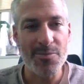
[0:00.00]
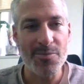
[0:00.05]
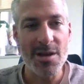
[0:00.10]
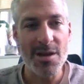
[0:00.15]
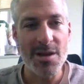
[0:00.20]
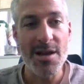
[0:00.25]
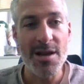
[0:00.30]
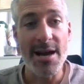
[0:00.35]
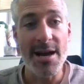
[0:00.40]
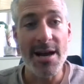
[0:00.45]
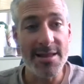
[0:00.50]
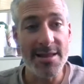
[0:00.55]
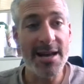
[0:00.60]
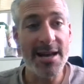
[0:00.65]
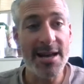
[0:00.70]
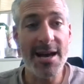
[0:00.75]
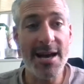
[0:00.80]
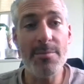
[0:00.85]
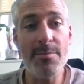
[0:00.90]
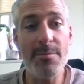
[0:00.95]
And that had a
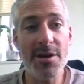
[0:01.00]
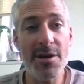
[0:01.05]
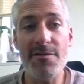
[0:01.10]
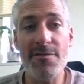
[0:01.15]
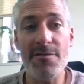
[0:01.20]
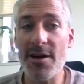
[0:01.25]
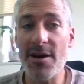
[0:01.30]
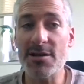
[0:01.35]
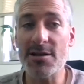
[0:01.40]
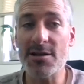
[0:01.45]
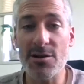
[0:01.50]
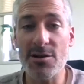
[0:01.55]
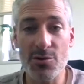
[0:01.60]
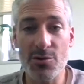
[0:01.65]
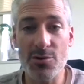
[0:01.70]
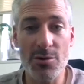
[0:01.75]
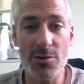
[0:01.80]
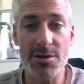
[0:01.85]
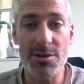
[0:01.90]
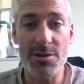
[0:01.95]
big effect on
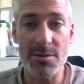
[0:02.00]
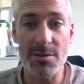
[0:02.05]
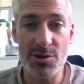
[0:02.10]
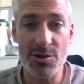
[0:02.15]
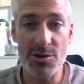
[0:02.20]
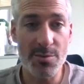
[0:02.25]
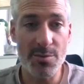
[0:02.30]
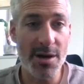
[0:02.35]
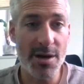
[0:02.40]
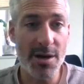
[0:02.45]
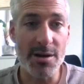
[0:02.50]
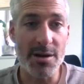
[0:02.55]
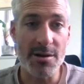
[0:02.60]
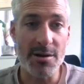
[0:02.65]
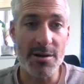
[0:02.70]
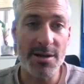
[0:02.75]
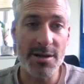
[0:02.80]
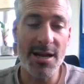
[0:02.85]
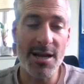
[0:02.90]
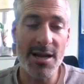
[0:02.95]
tourism in Japan. That
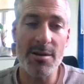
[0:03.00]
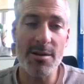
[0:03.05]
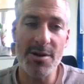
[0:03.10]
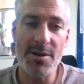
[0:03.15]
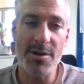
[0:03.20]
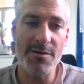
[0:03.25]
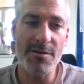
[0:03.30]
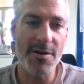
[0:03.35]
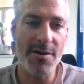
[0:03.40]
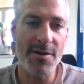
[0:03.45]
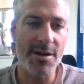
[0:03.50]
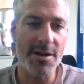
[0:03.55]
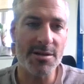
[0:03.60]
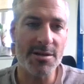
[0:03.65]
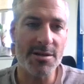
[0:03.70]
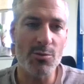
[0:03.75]
had a big effect.